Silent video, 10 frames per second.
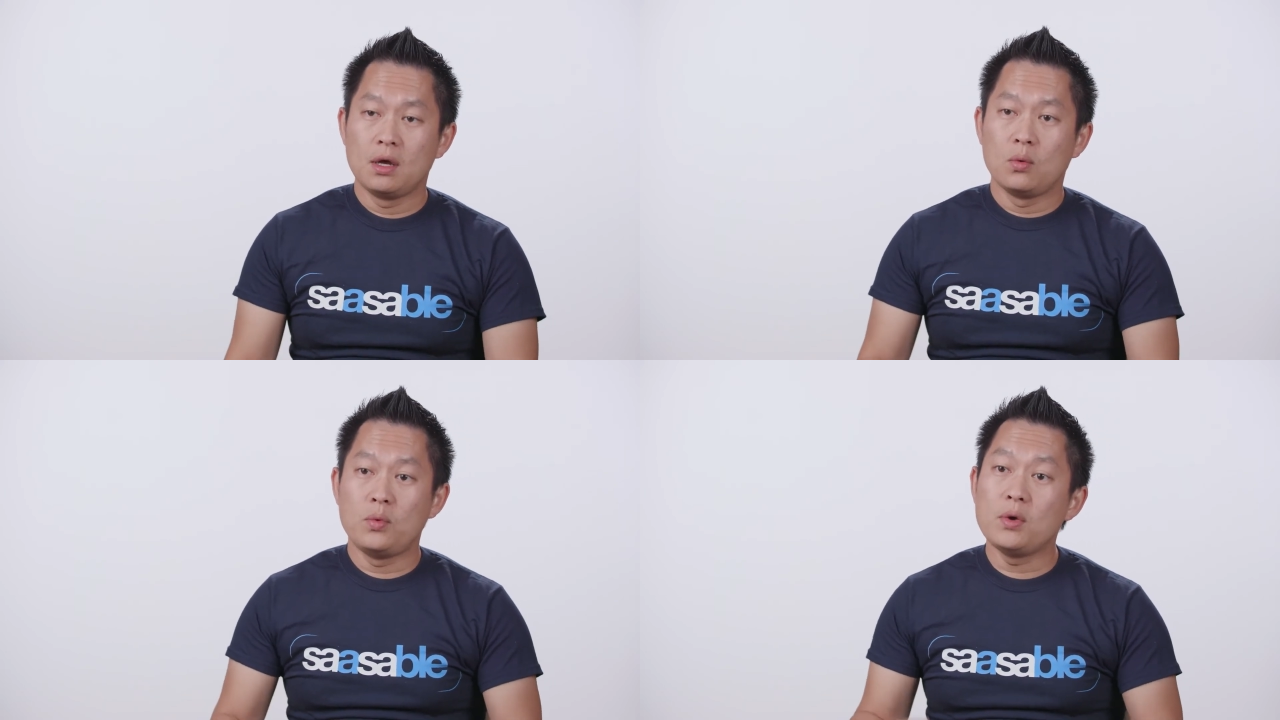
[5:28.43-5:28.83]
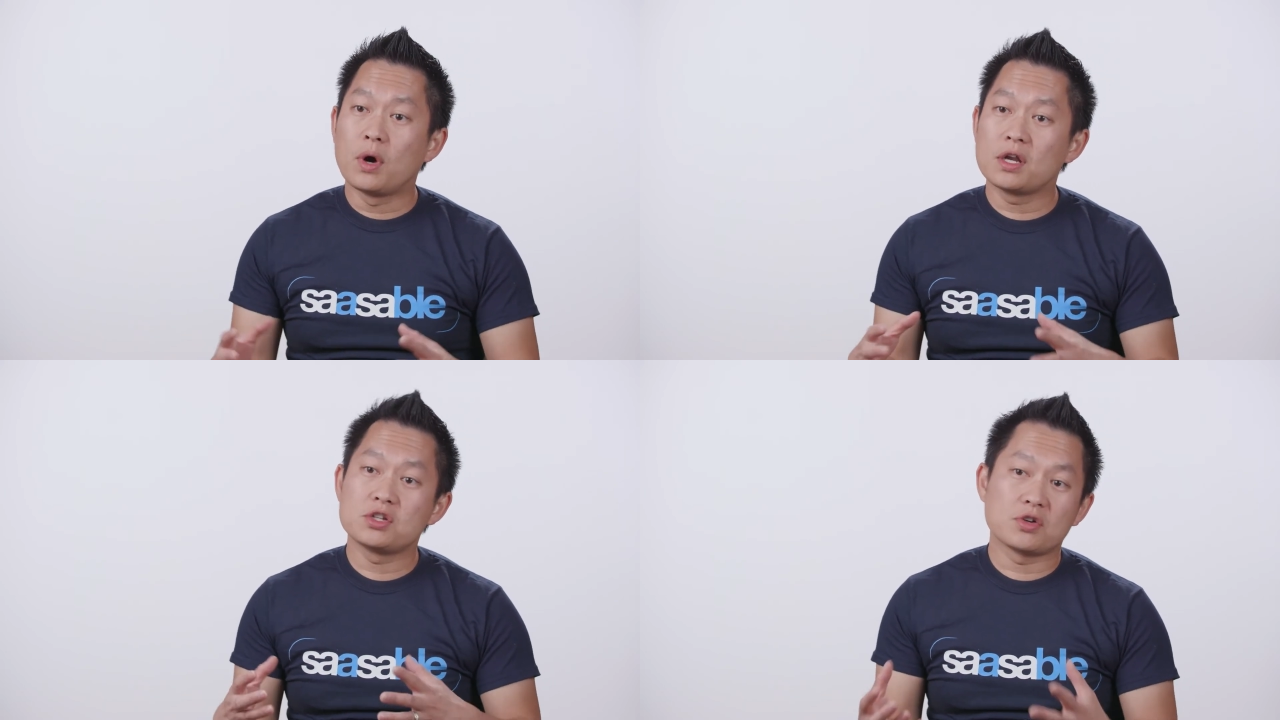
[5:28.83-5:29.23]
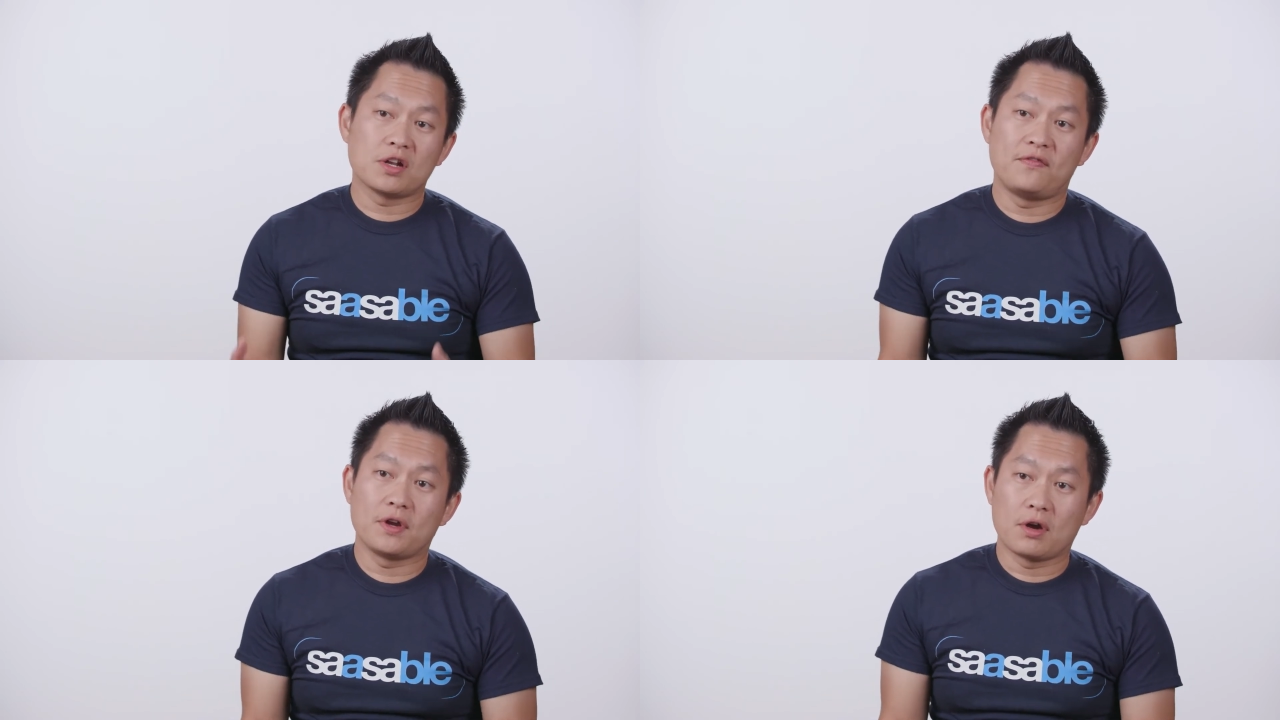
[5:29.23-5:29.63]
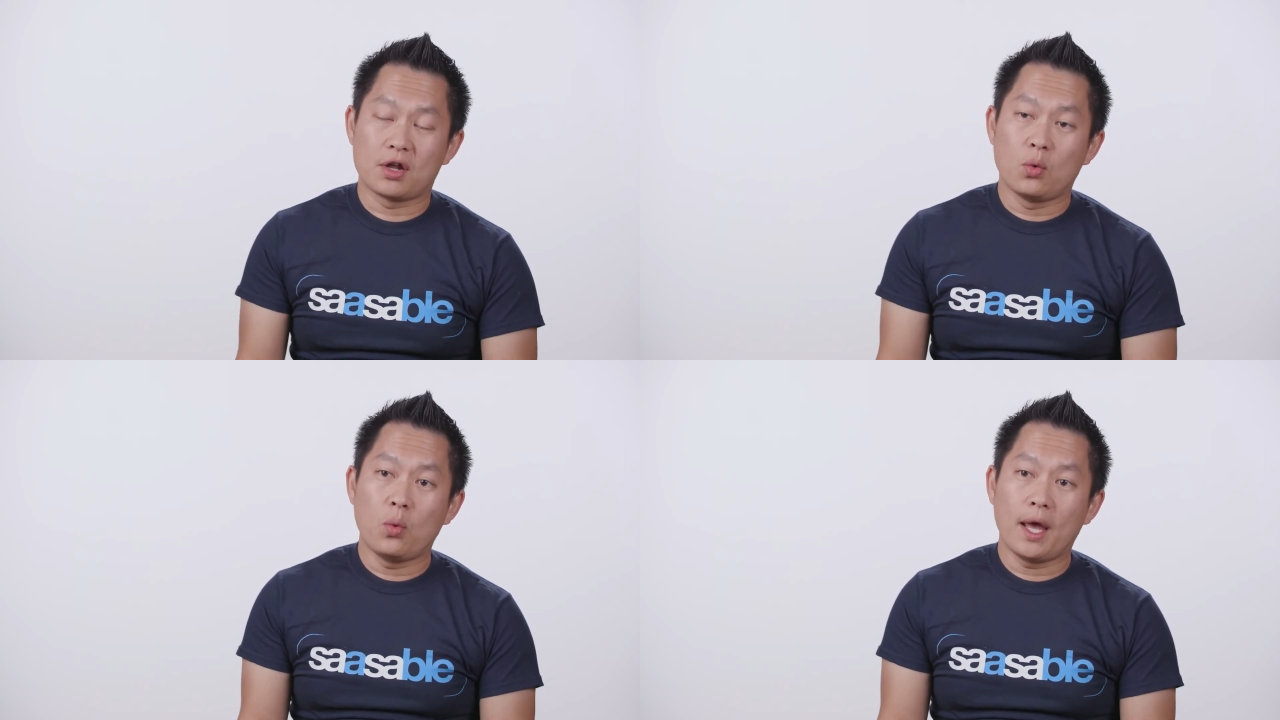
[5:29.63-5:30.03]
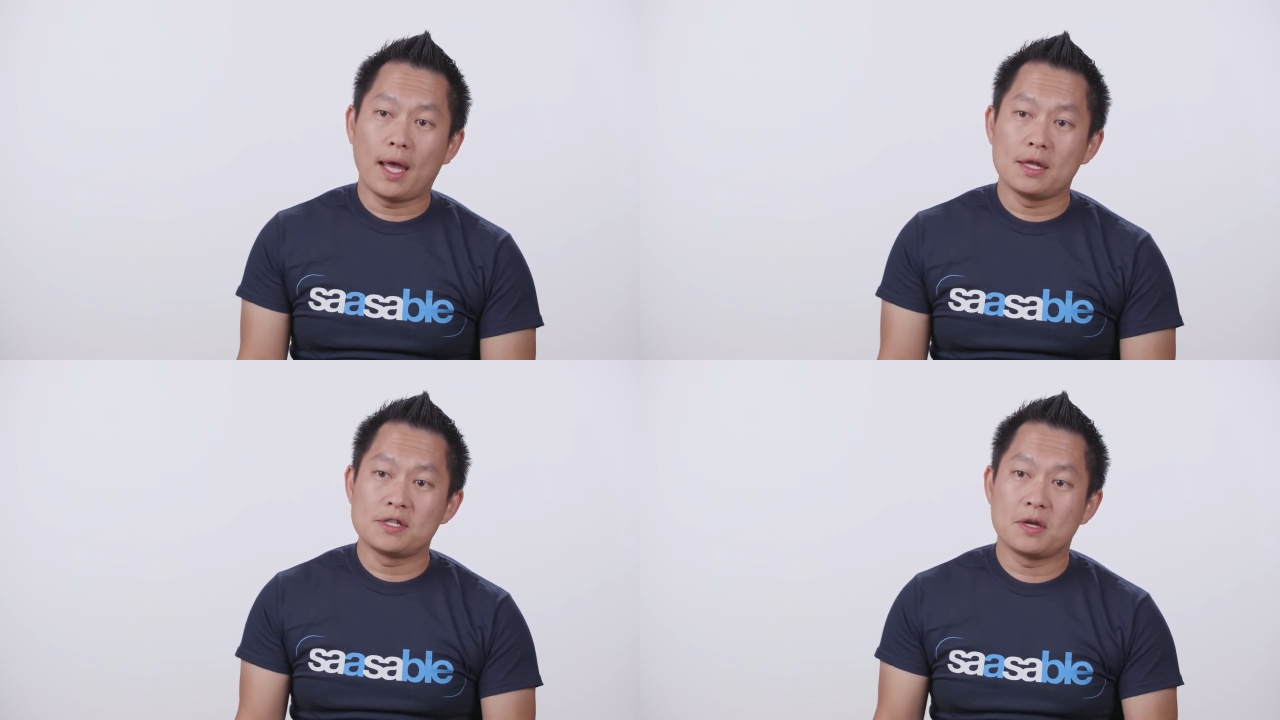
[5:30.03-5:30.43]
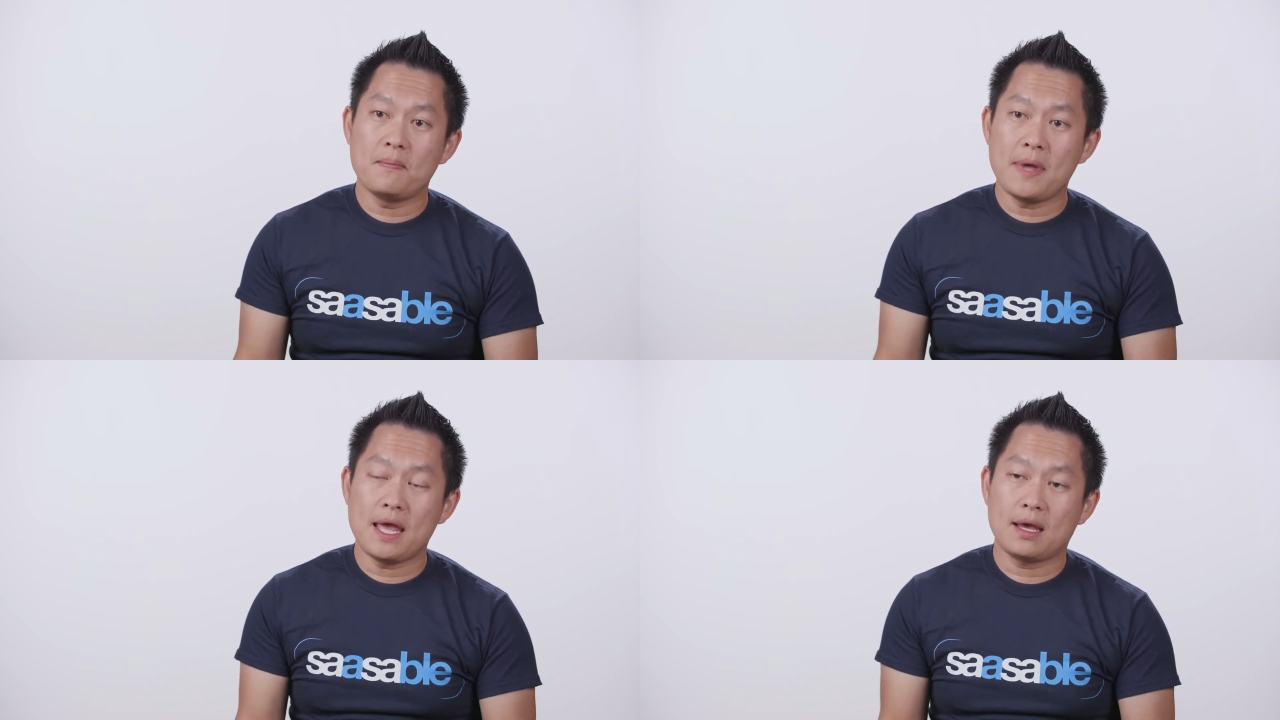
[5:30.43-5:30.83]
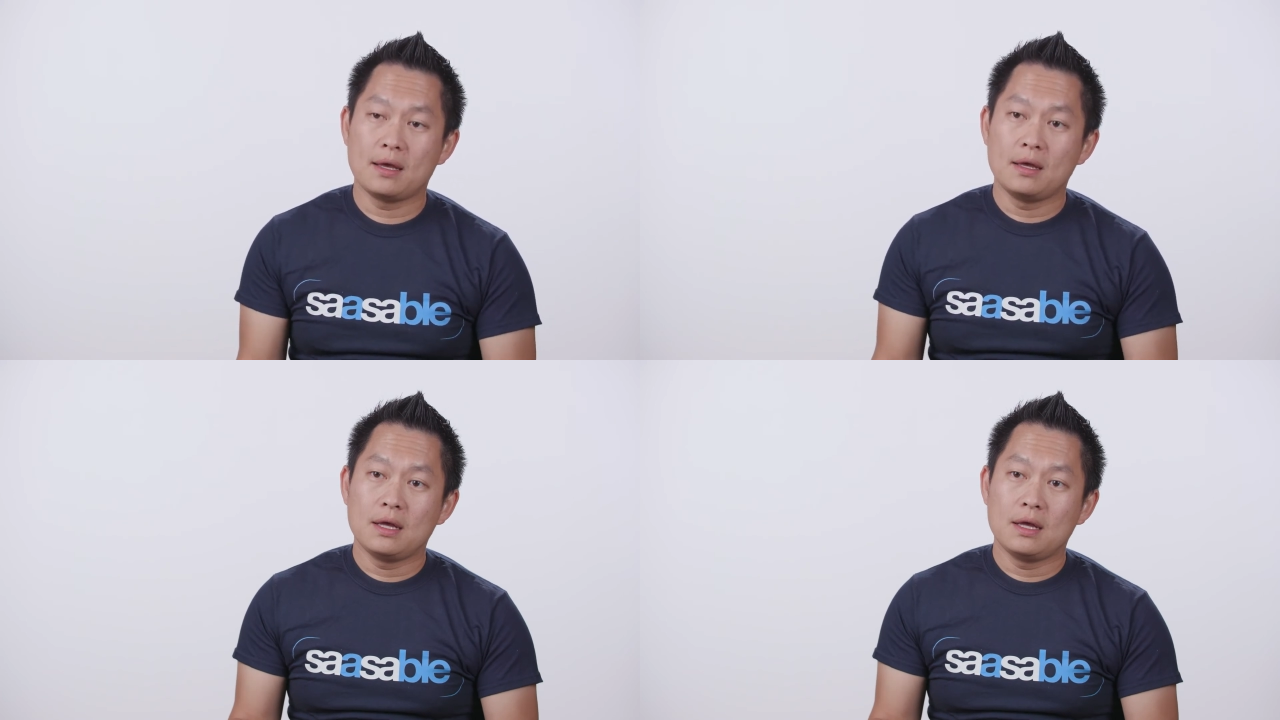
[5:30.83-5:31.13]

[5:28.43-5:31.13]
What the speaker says: we wanted to try to figure out a way to make